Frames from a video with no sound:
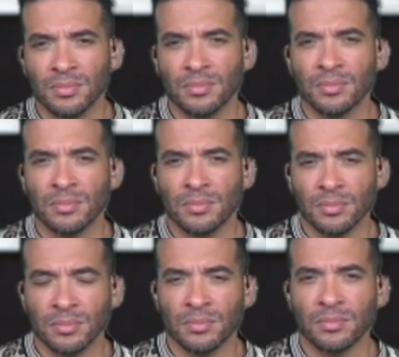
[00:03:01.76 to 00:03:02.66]

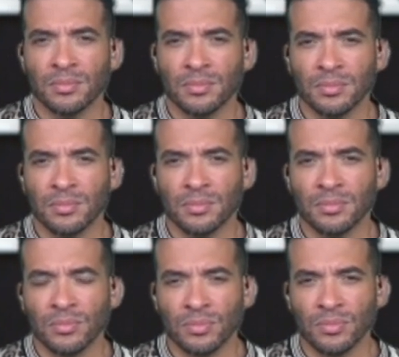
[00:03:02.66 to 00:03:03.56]

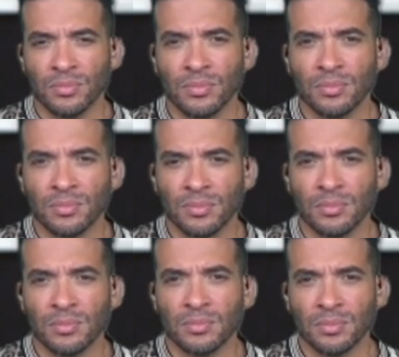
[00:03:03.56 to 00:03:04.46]

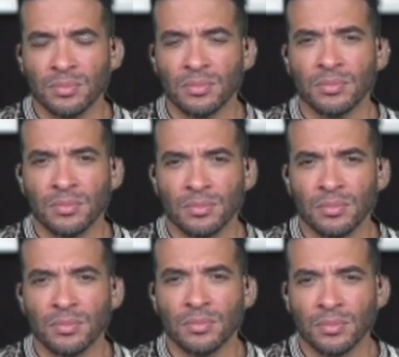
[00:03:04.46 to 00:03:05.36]

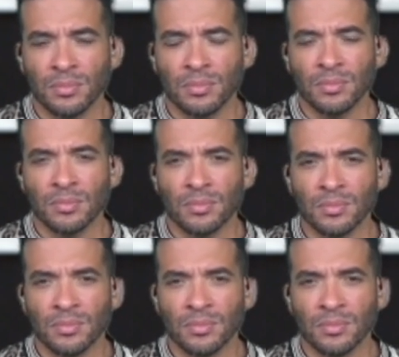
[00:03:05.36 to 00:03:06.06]
The person shown says nothing.